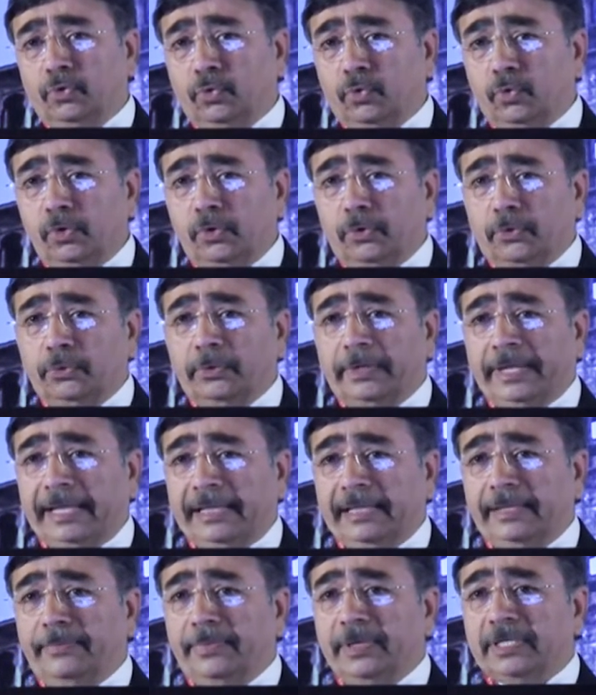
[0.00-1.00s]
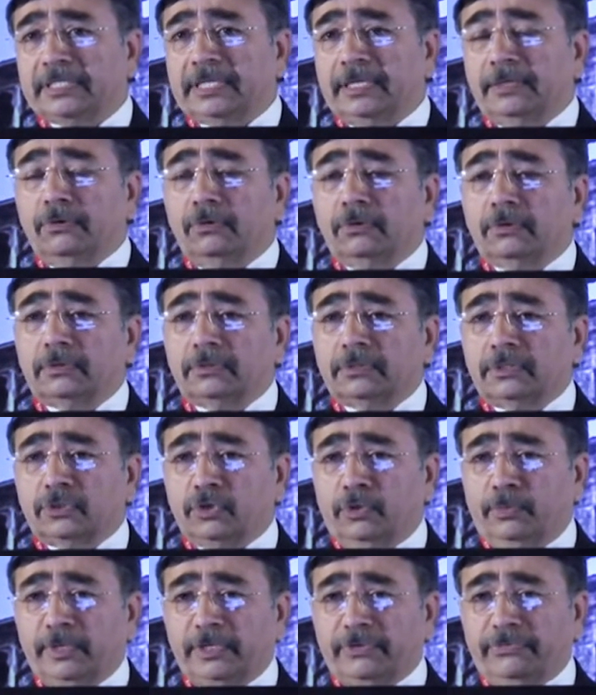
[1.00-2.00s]
tool to tell the patient, look,
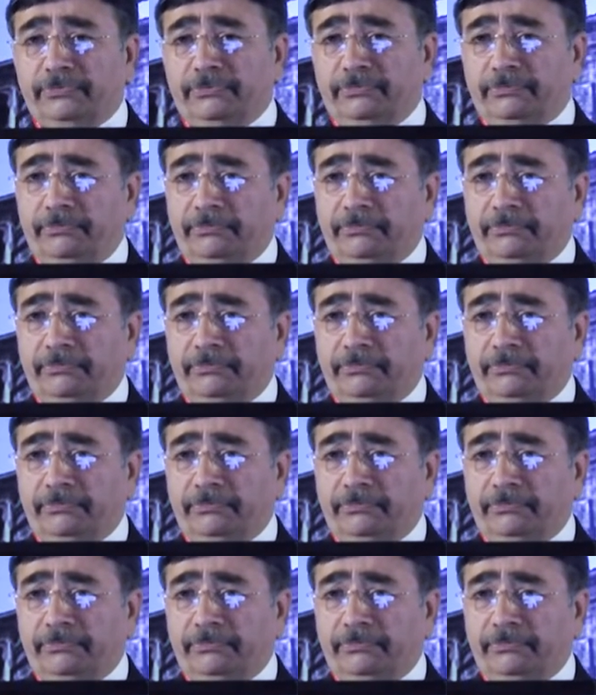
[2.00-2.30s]
so much